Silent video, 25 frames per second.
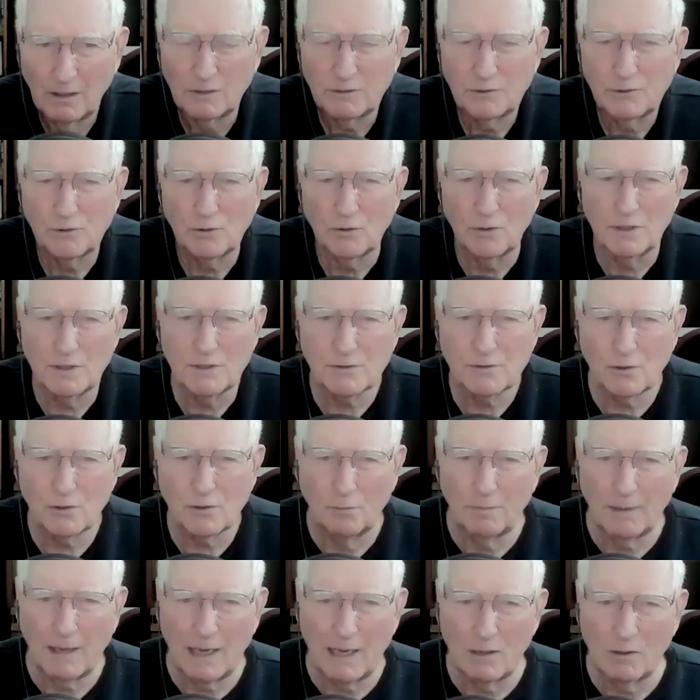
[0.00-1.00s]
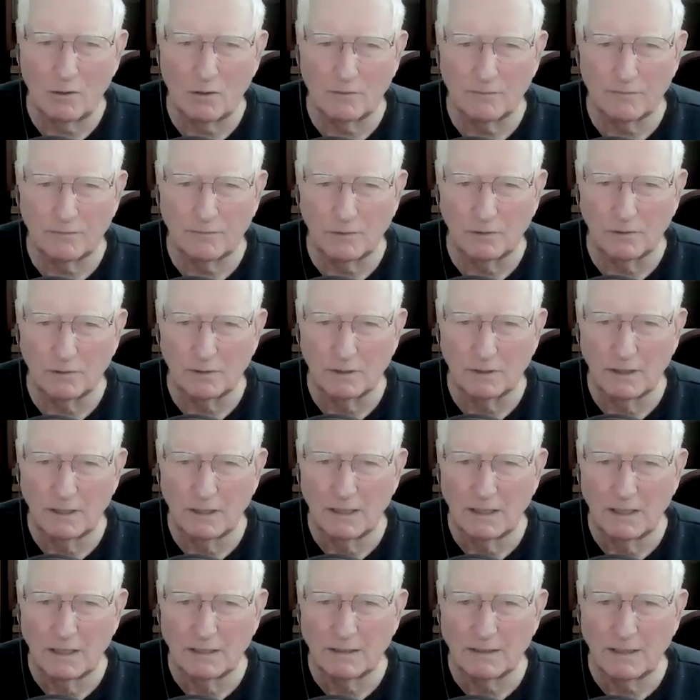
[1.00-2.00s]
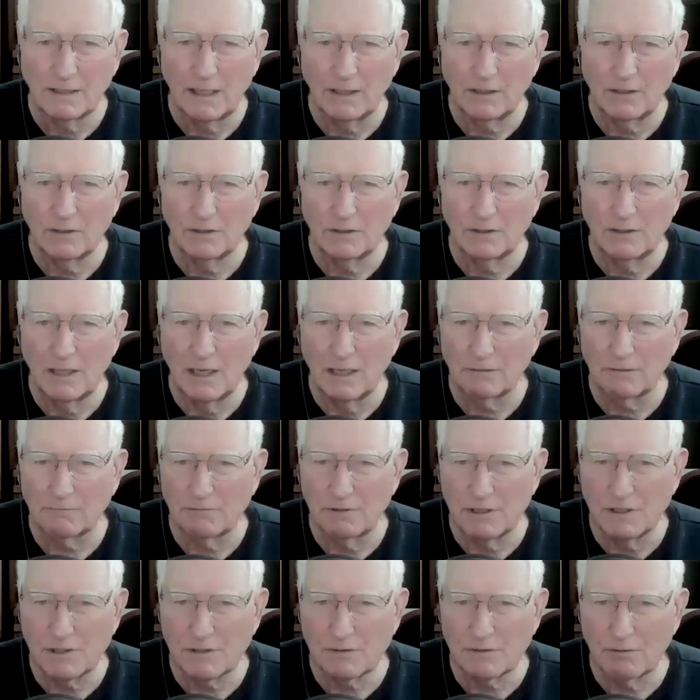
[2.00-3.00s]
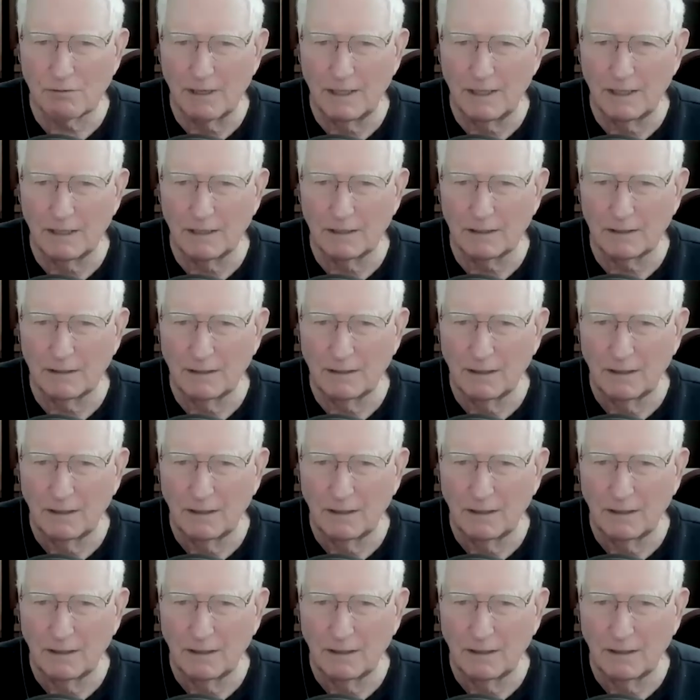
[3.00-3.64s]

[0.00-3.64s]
a joy so powerful that I could not restrain it,